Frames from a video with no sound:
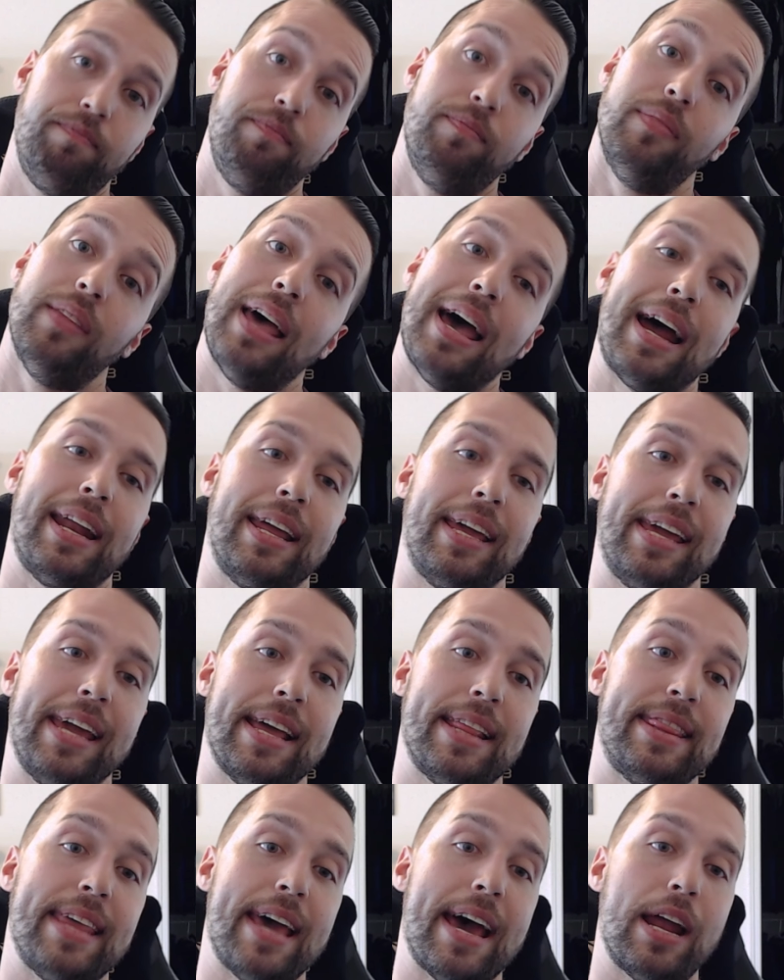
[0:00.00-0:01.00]
how to
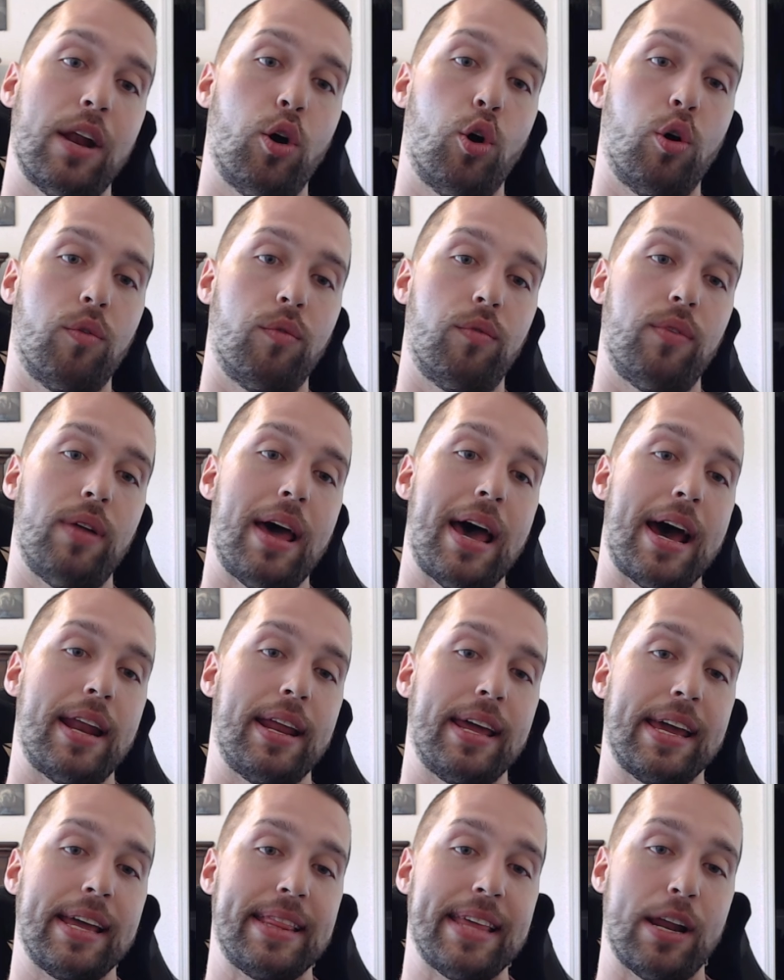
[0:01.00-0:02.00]
get that
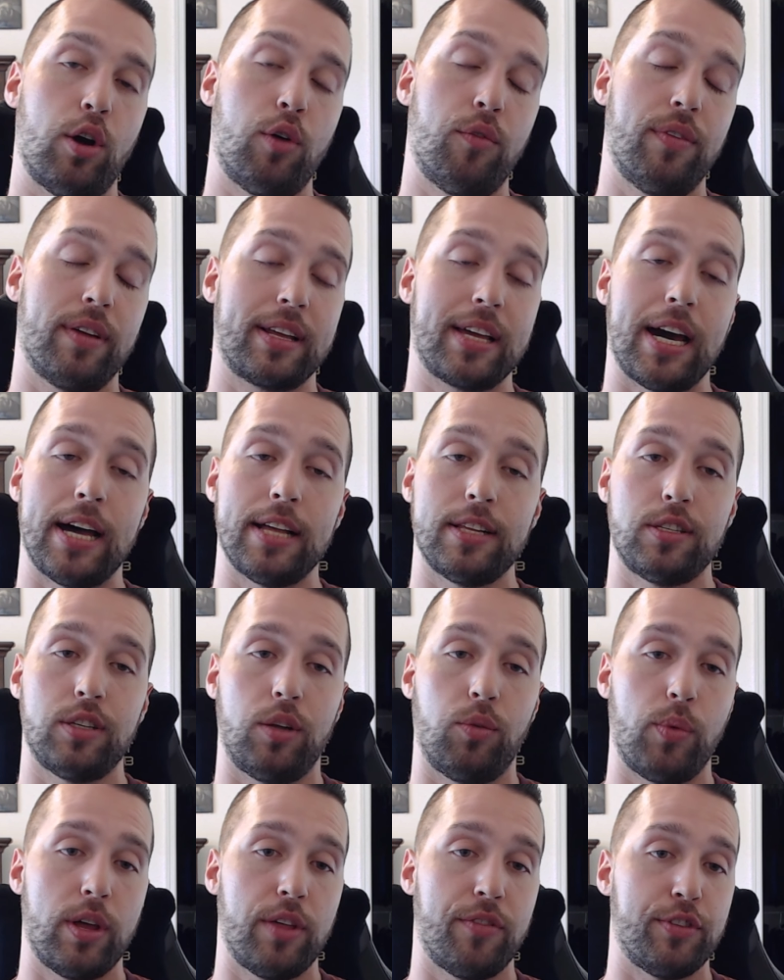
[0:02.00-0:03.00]
over to console,
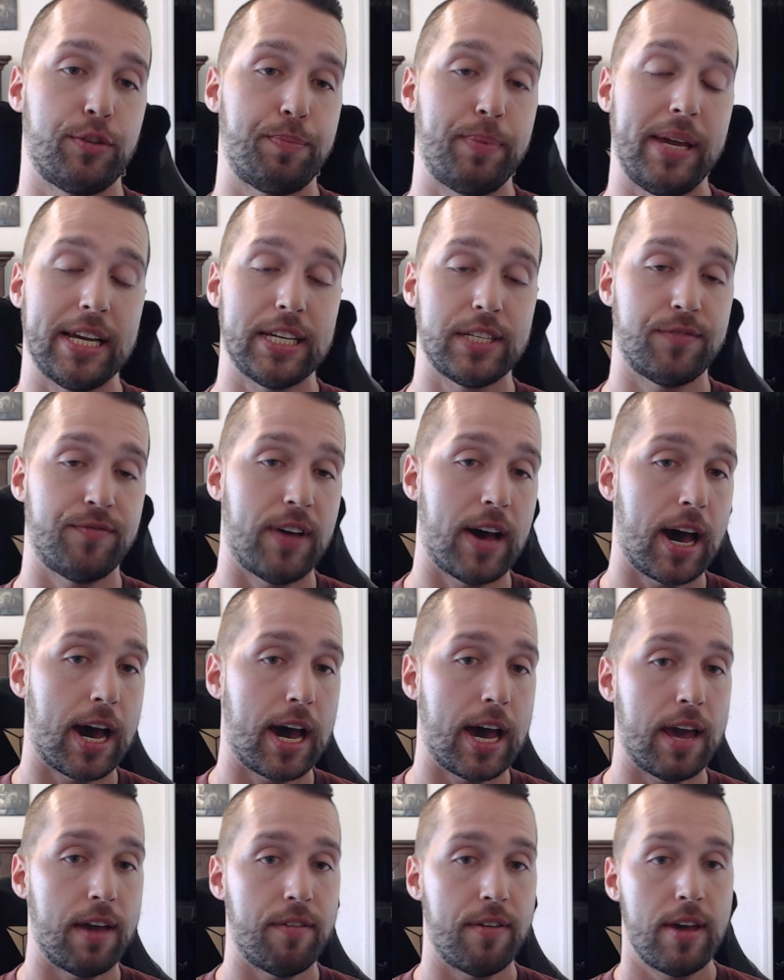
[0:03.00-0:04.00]
whether it's
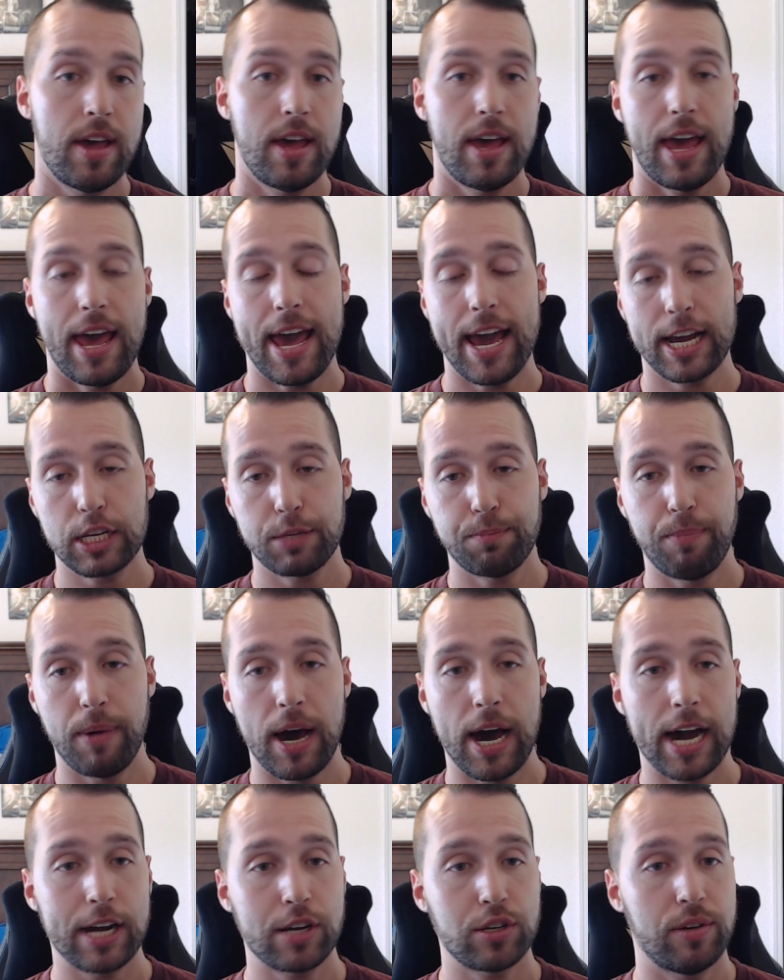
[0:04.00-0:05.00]
PS5,
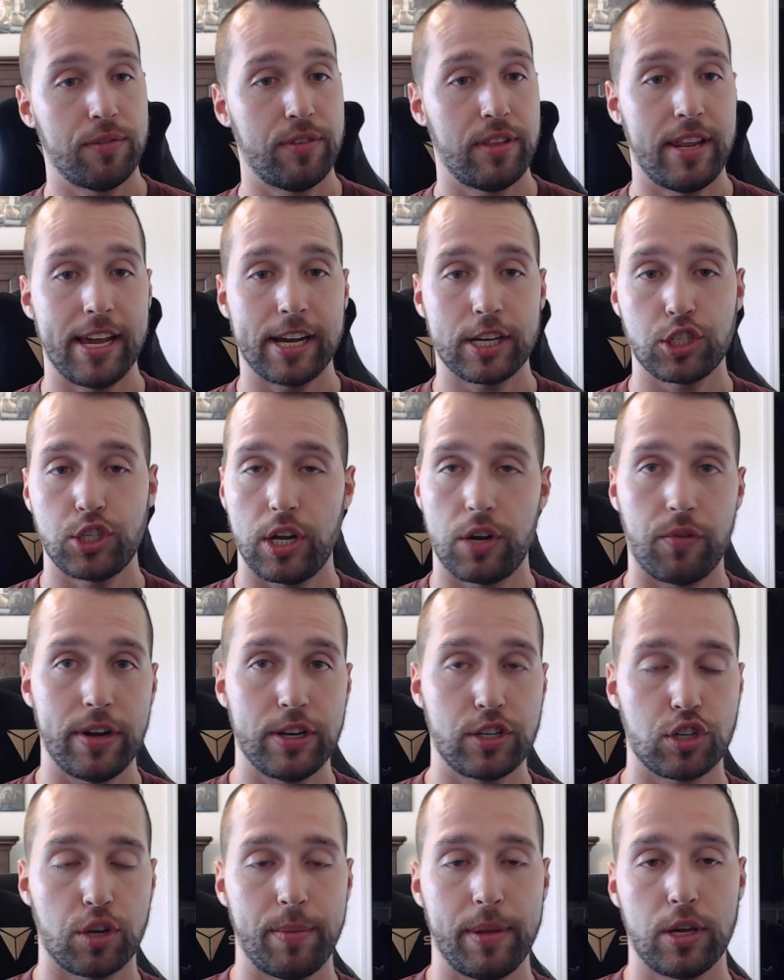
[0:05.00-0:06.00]
Xbox, over the next
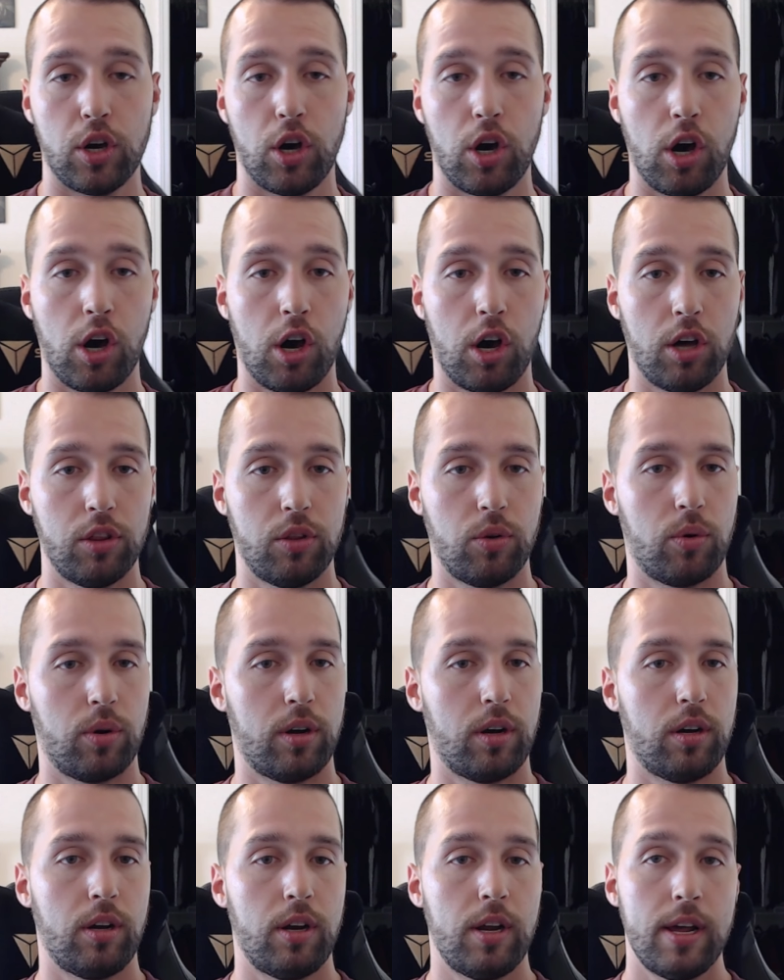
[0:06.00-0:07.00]
generation will be called,
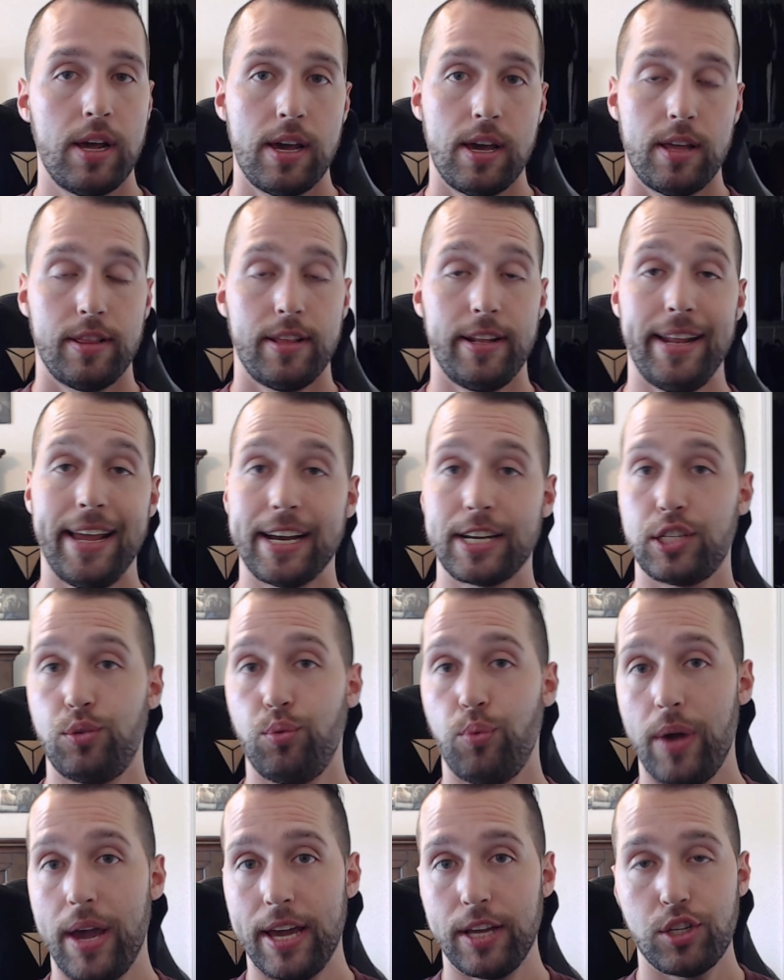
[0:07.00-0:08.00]
or the next
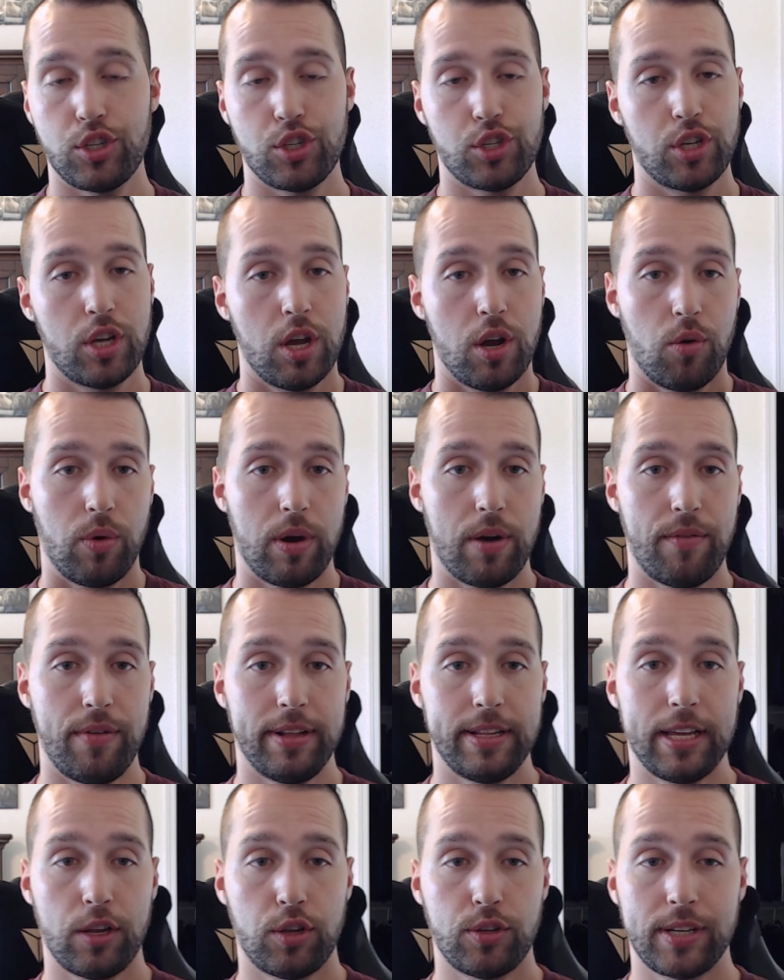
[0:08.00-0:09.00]
Switch, wherever
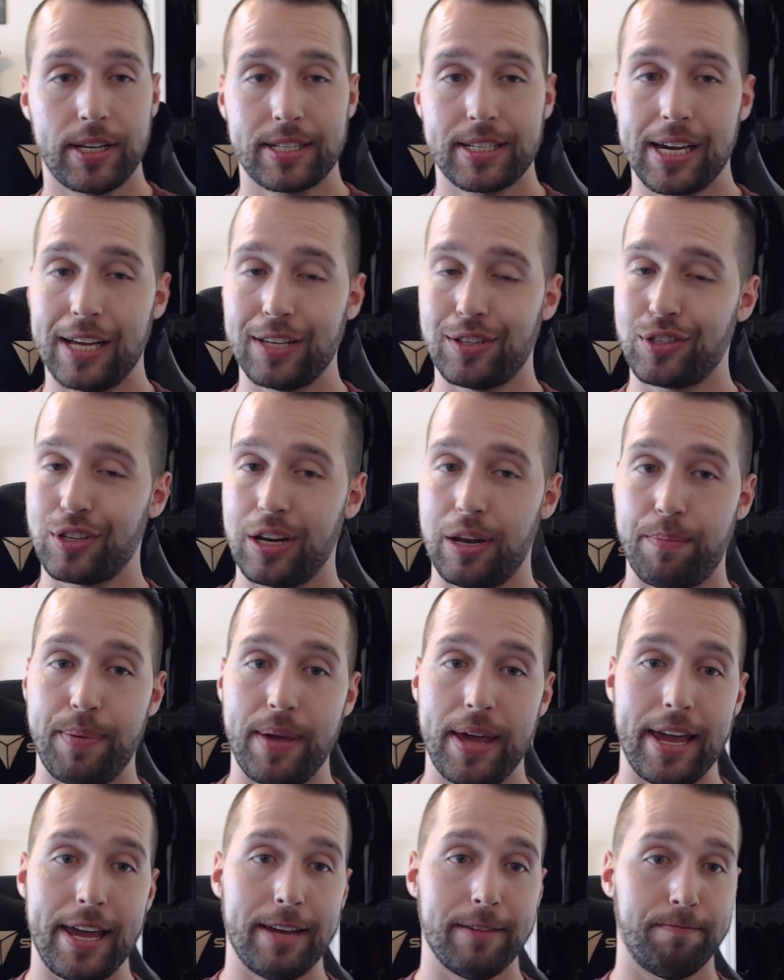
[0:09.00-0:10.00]
Nintendo's next console is gonna
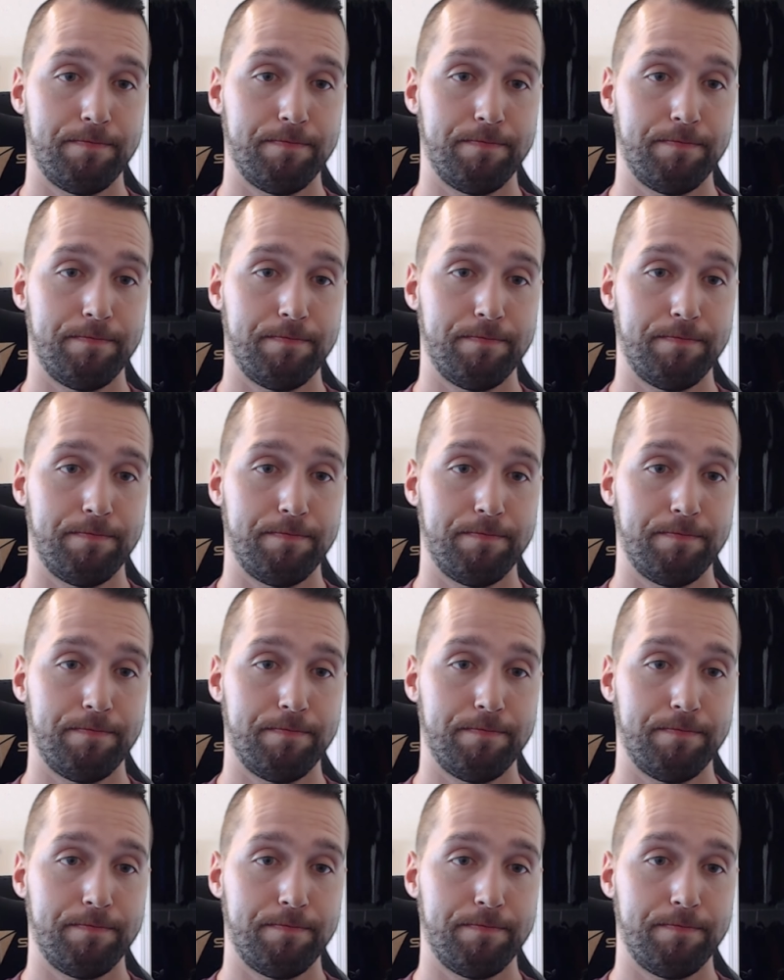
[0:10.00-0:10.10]
be,